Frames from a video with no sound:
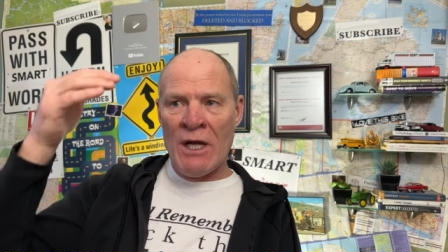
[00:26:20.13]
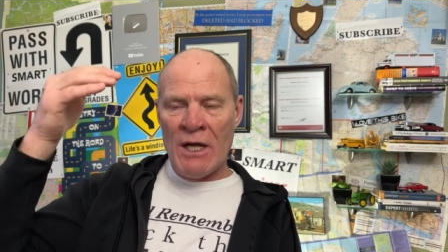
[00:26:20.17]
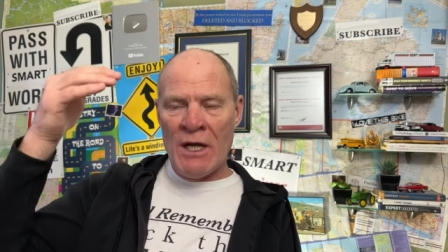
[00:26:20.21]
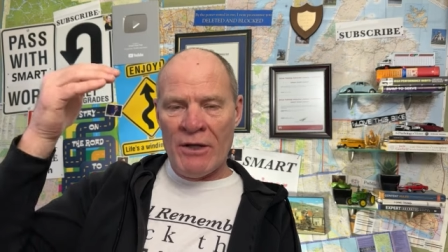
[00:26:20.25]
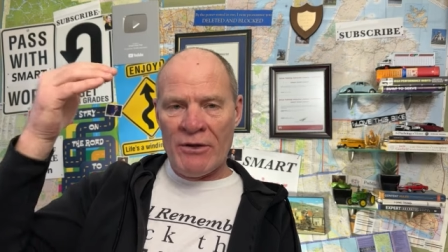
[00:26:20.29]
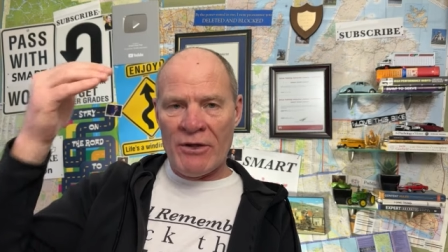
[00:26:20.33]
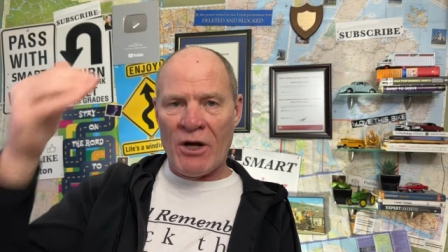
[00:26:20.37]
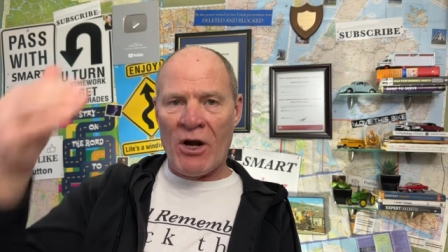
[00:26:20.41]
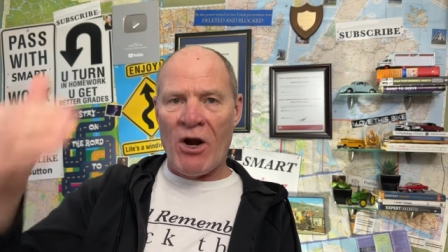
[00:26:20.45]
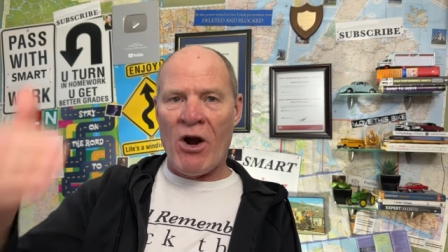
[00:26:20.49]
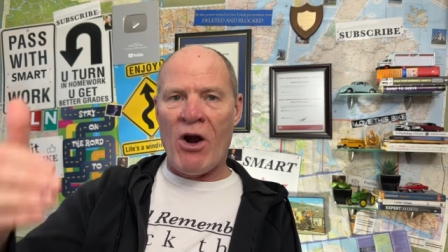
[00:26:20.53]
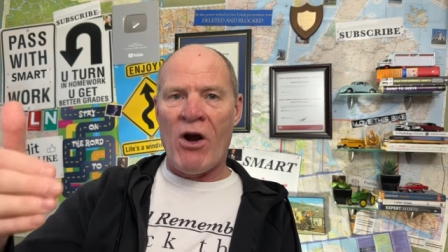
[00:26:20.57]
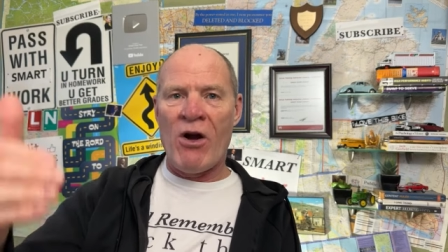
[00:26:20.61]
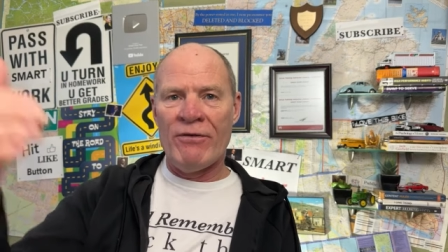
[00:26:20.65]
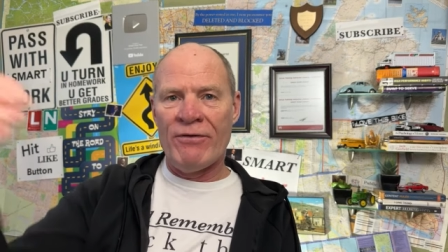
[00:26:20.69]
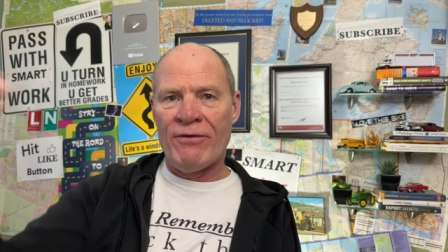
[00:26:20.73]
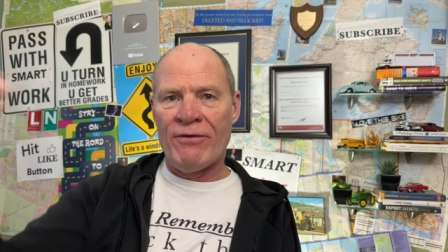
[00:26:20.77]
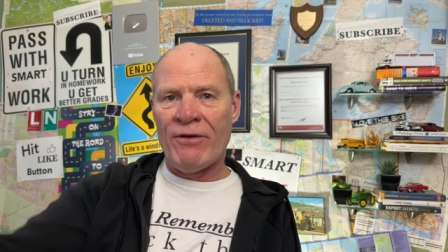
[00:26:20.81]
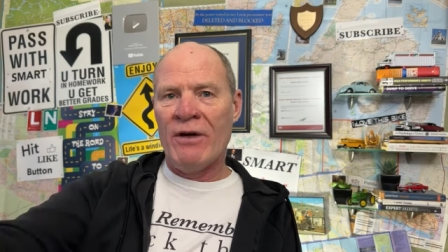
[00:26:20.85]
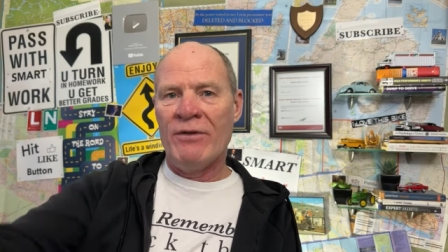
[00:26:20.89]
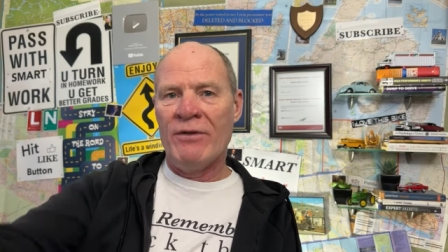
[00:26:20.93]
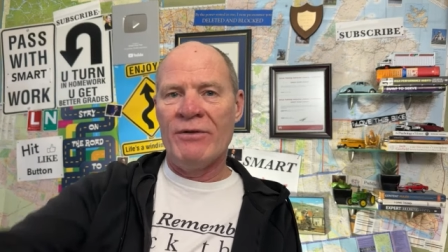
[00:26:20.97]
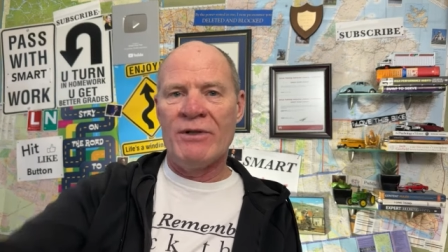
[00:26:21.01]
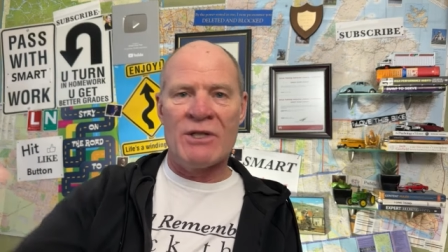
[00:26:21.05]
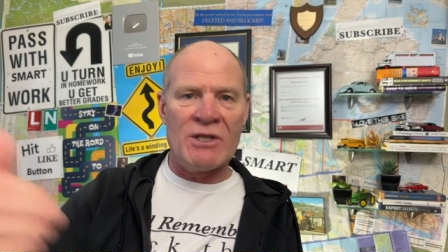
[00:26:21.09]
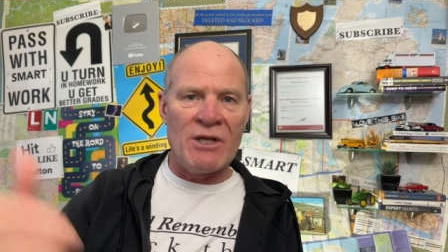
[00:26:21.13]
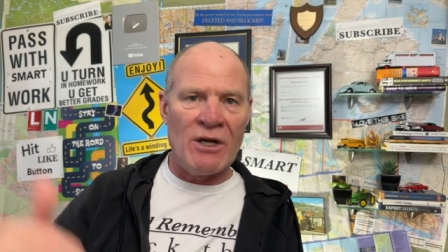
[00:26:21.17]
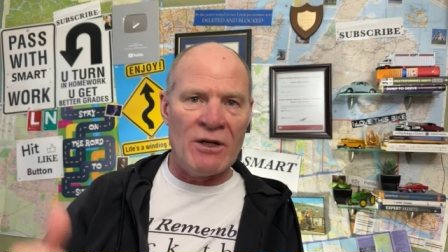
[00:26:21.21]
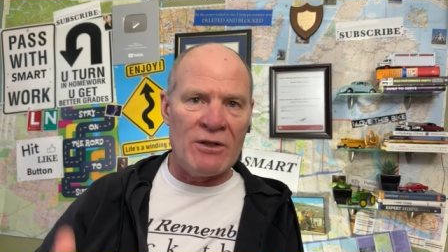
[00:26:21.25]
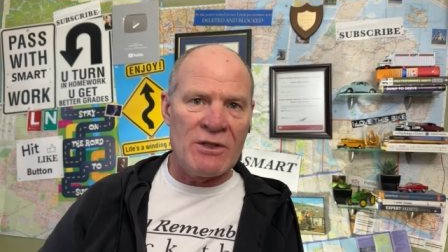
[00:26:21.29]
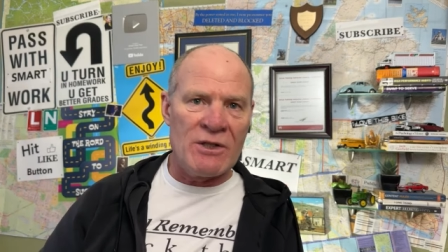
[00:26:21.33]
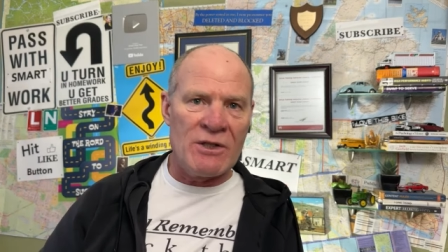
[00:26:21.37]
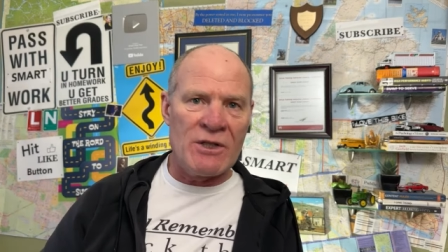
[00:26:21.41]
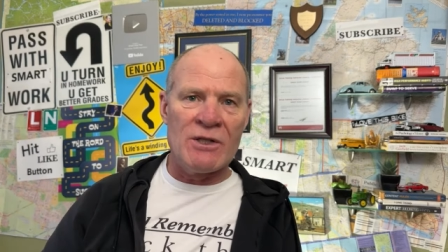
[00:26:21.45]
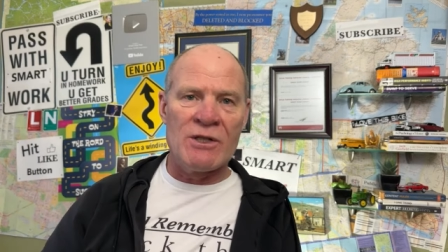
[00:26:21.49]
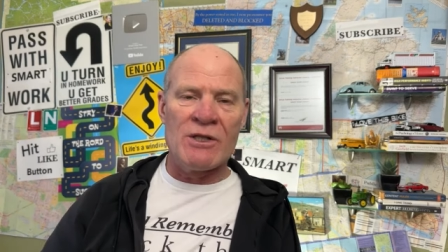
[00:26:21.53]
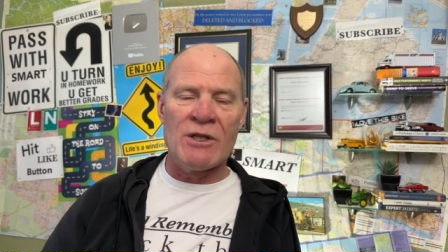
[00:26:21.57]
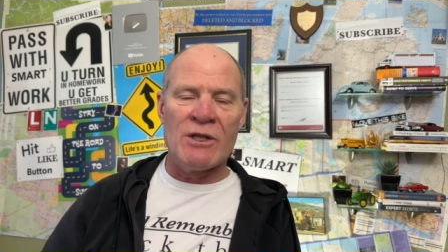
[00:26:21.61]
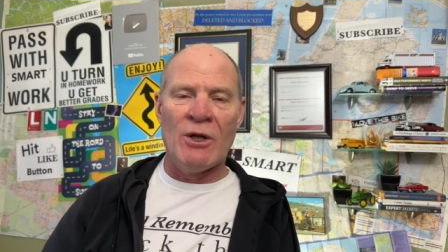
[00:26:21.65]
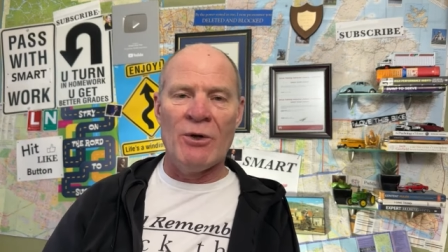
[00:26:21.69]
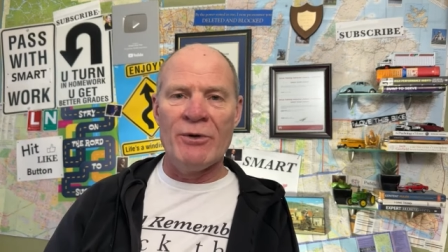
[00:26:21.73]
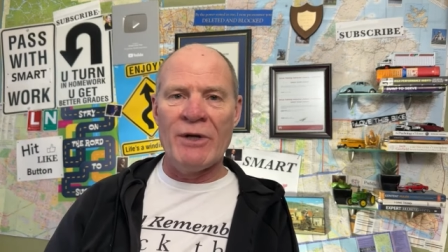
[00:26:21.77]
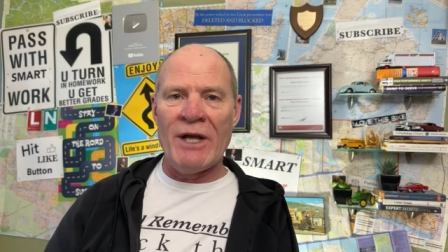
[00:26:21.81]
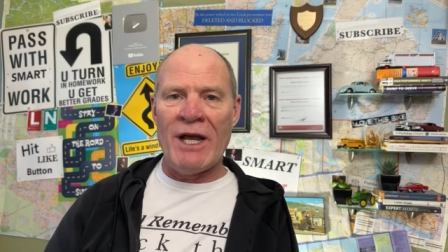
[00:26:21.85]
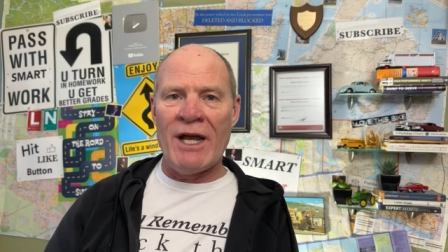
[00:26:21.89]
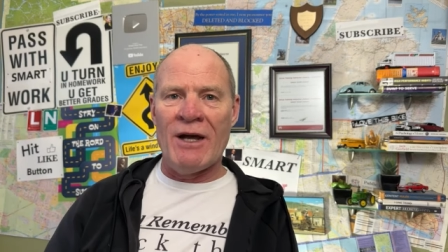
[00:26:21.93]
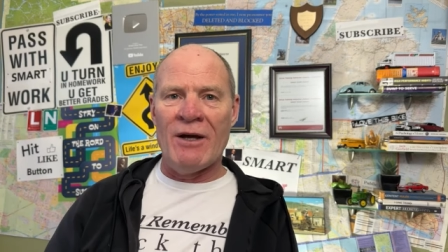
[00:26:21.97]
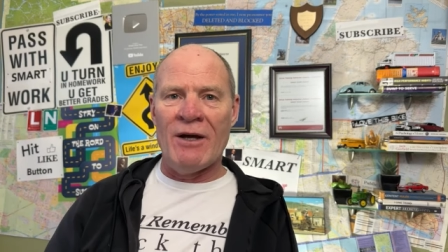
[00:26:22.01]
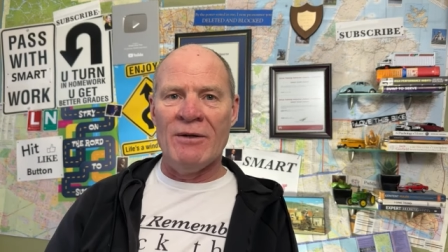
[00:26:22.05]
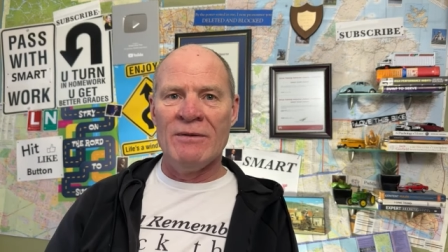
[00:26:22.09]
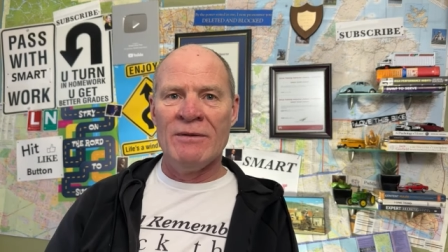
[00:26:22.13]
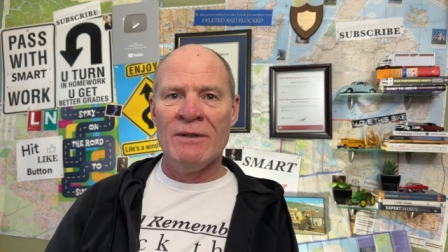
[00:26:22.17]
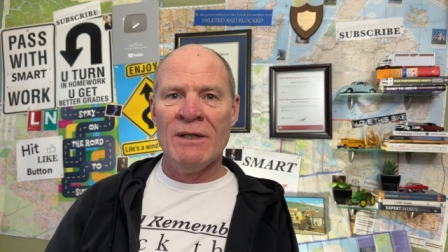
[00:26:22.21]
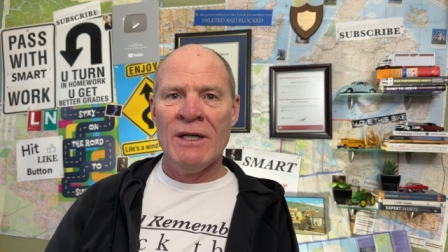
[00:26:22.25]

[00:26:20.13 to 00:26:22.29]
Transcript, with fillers: the car in front of us starts to slow down.